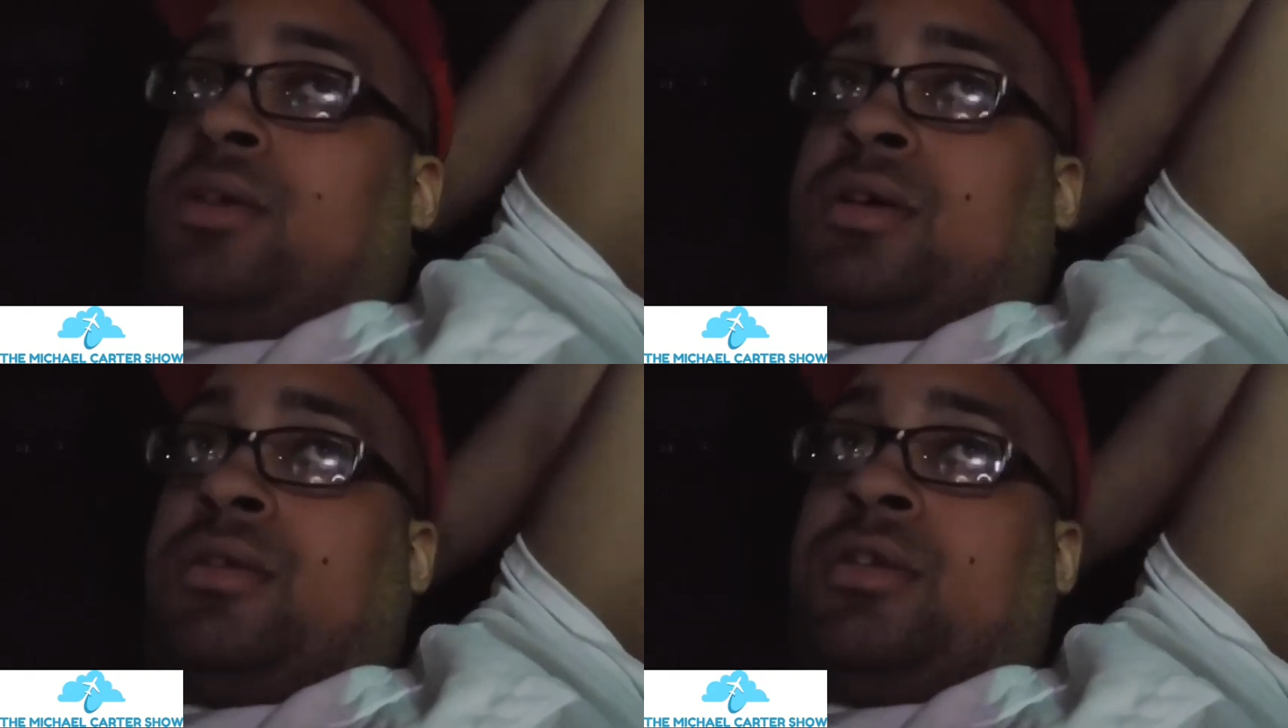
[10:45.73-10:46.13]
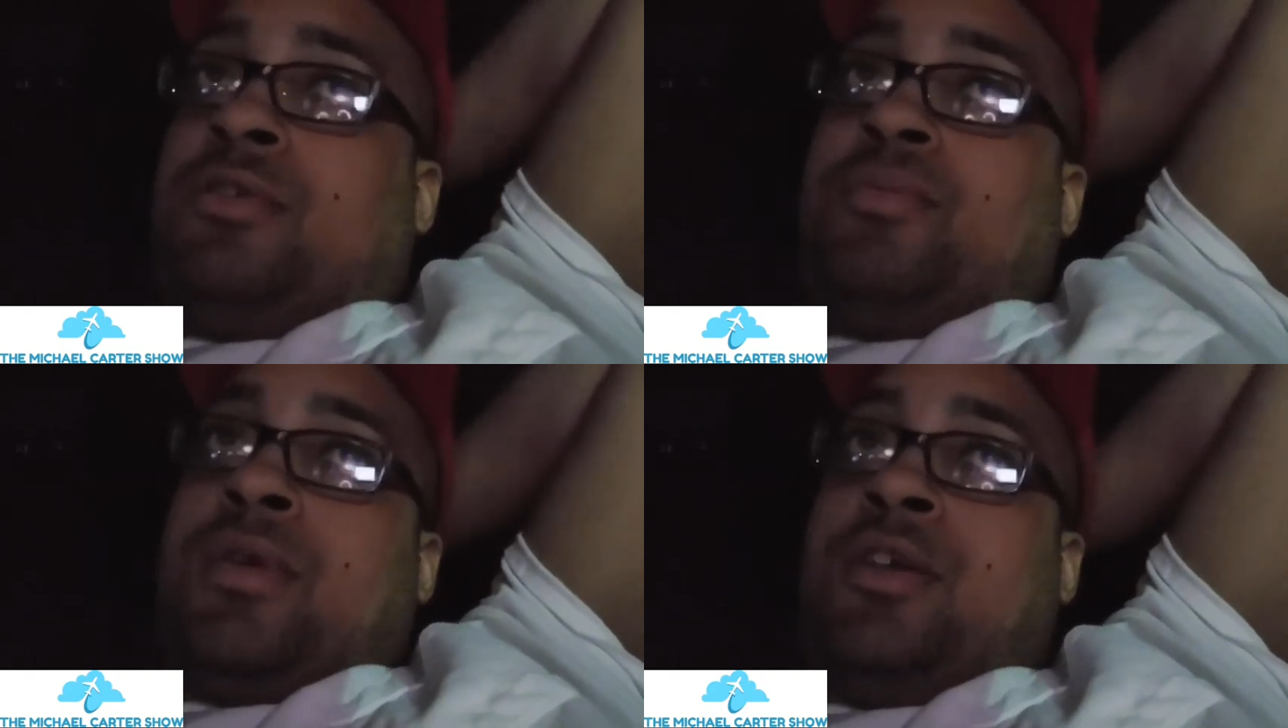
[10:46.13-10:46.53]
to call
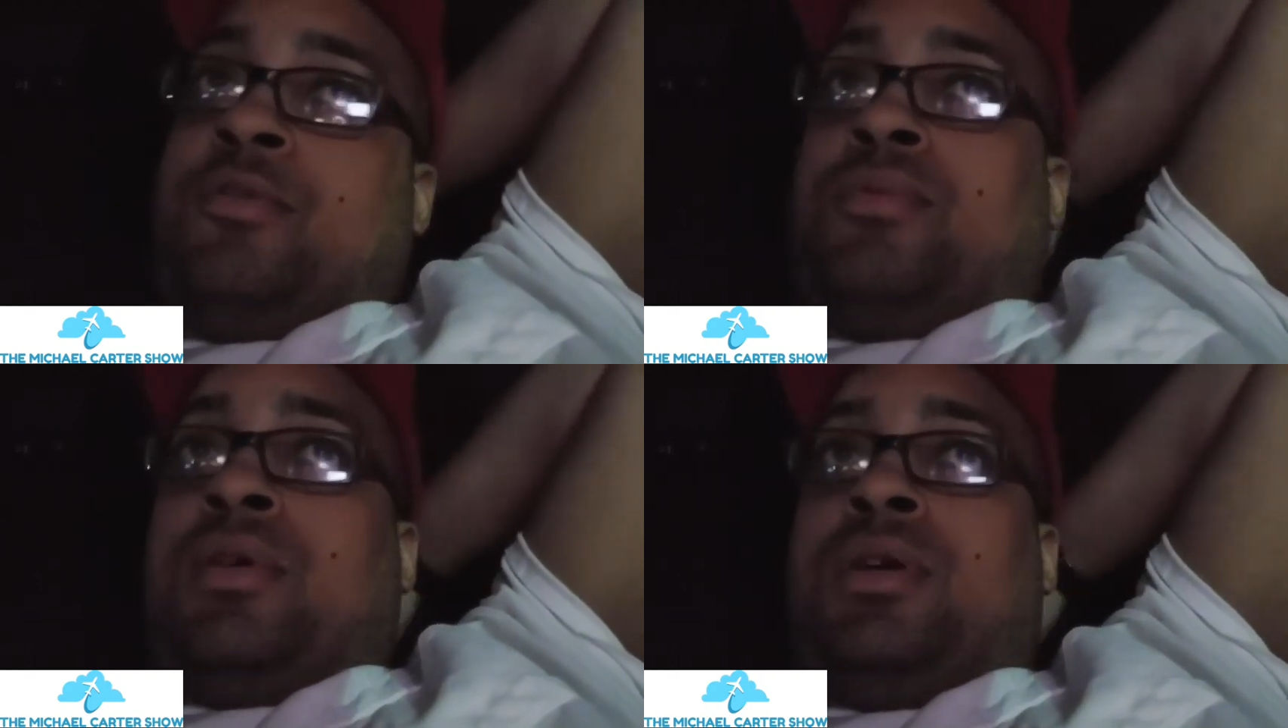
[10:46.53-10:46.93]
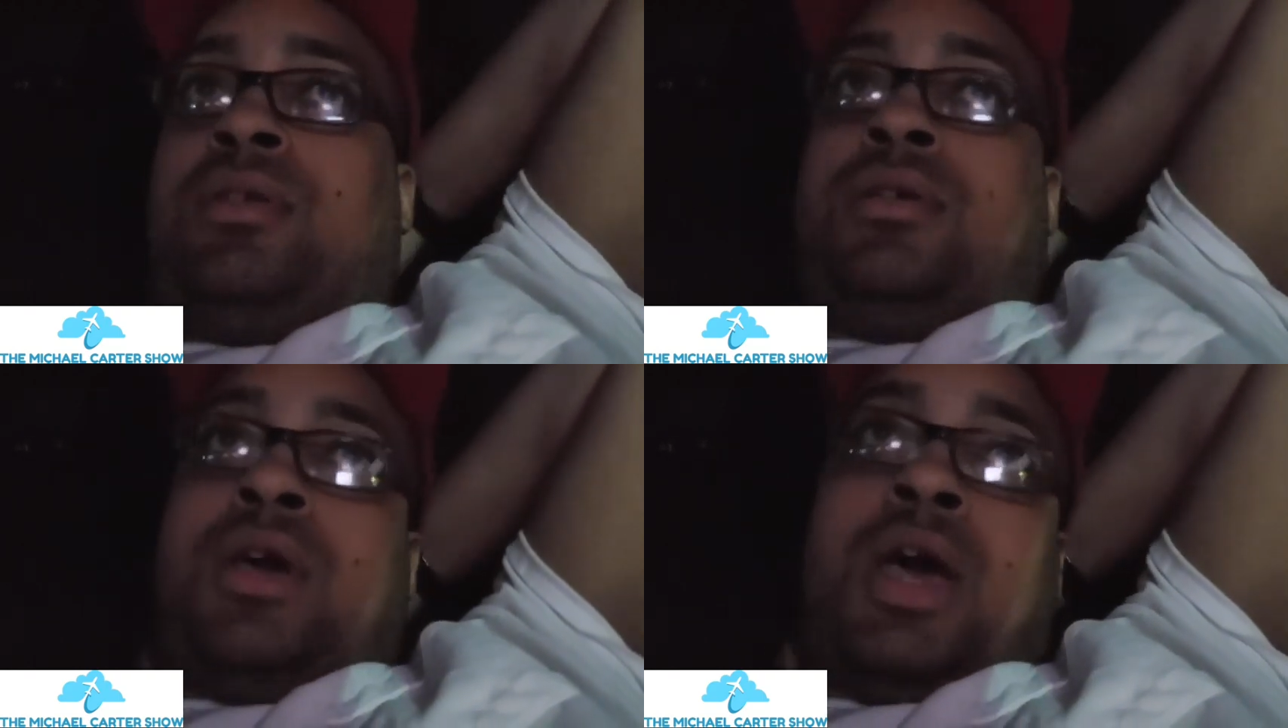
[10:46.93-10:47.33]
dispatch, but
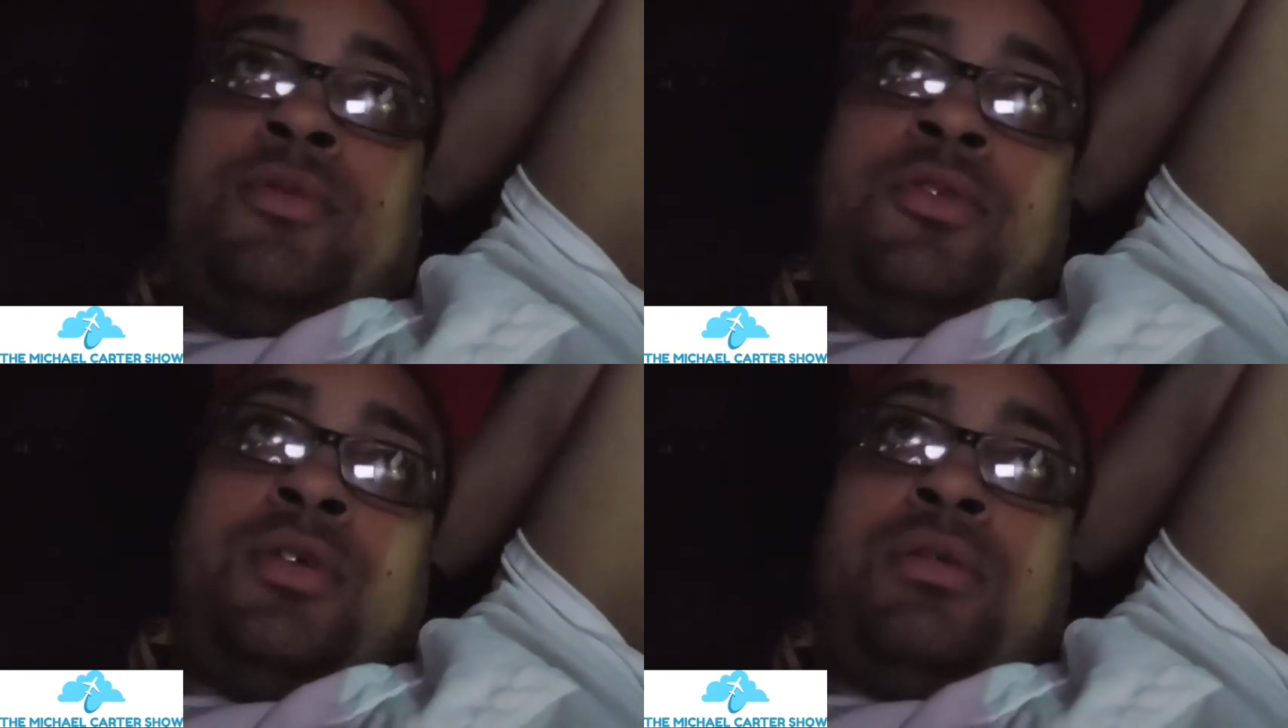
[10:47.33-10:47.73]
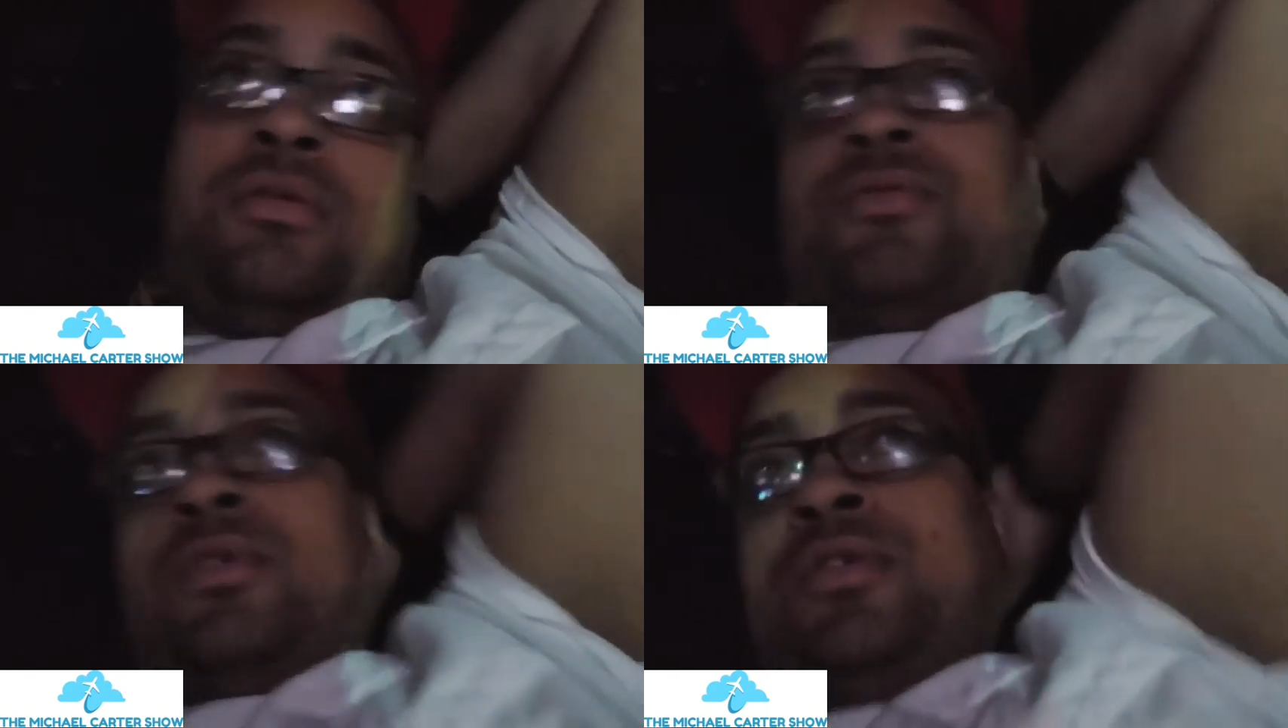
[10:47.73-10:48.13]
I'm still,
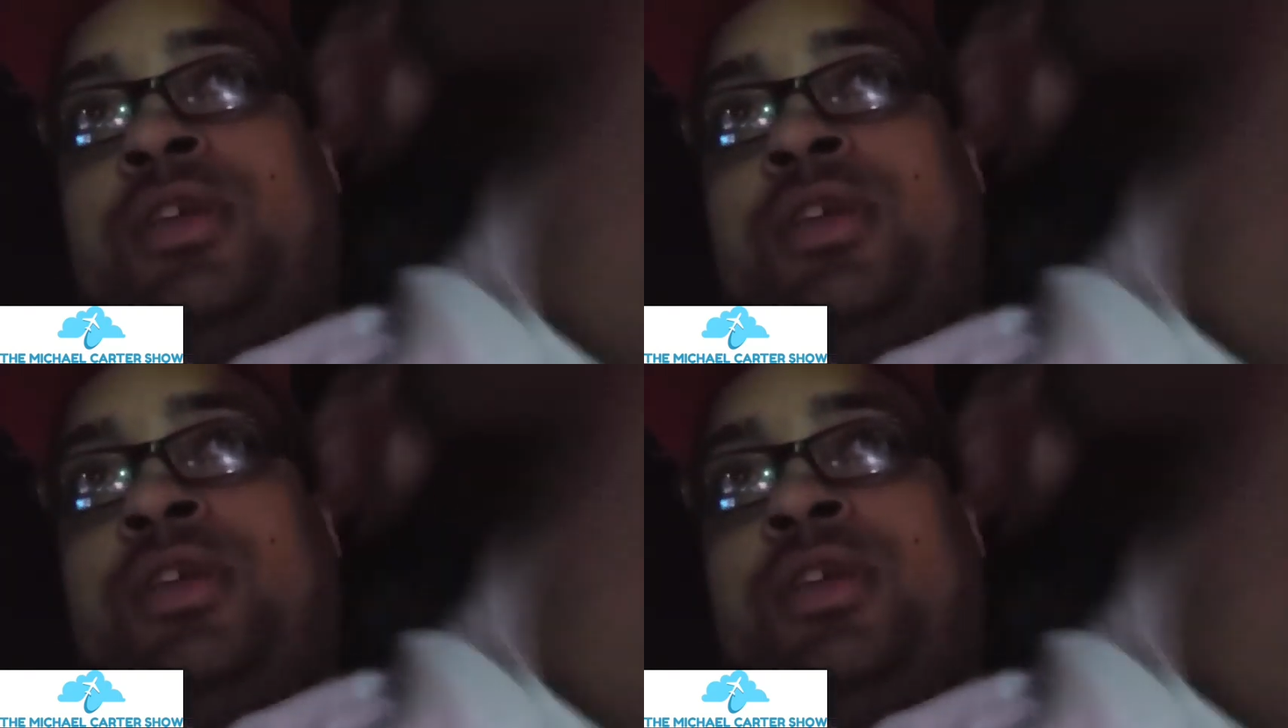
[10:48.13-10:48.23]
as far as